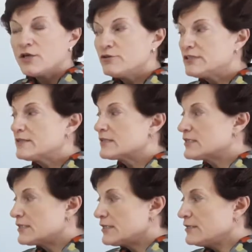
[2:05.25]
You see that
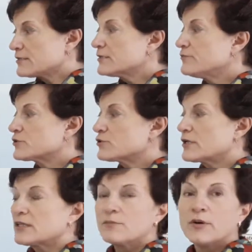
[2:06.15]
here, for
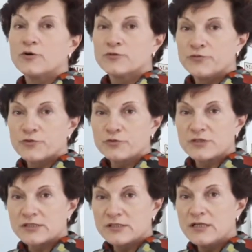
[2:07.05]
talking about
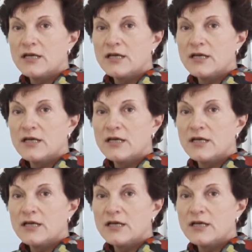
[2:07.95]
fruits,